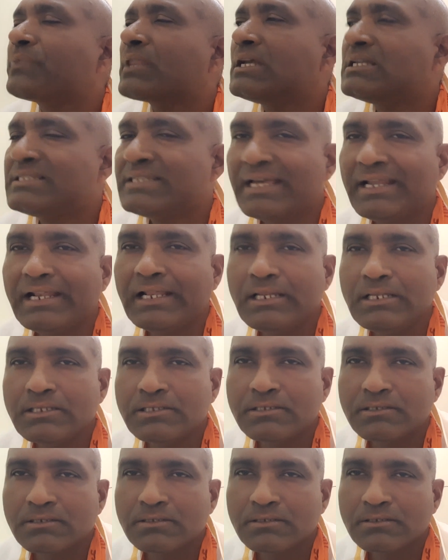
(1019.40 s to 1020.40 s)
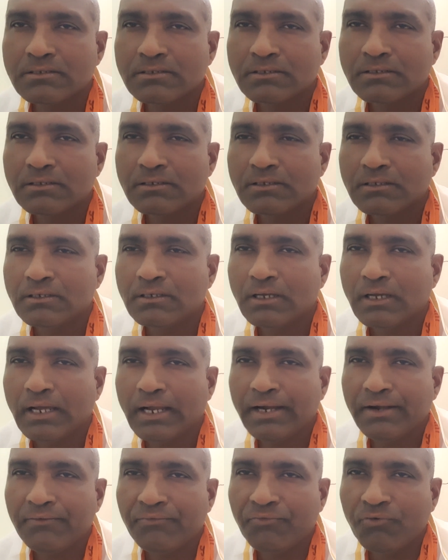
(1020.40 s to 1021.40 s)
cereals
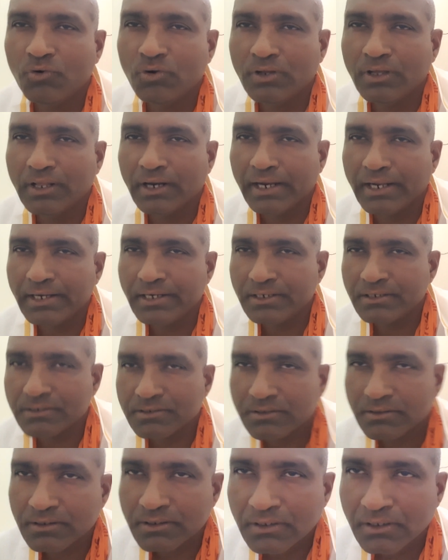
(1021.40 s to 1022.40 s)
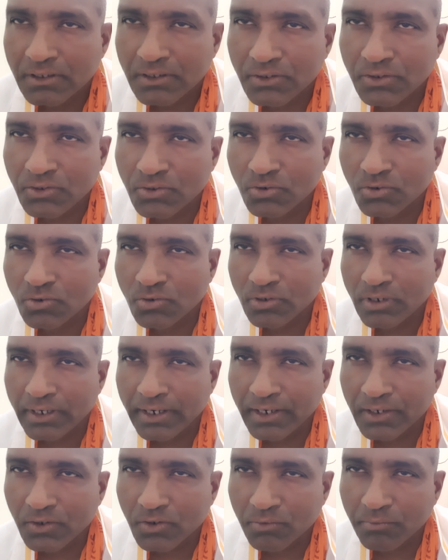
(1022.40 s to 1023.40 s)
and food grains, you
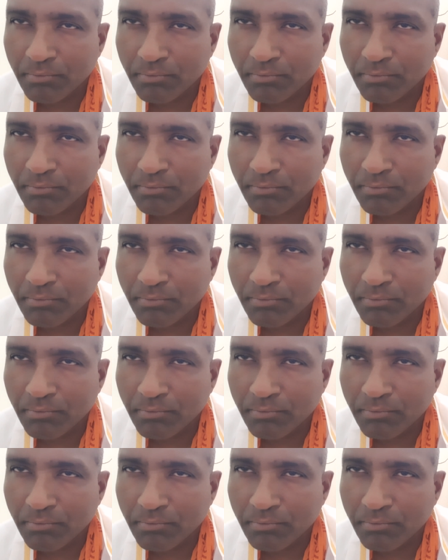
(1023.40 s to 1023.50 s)
need to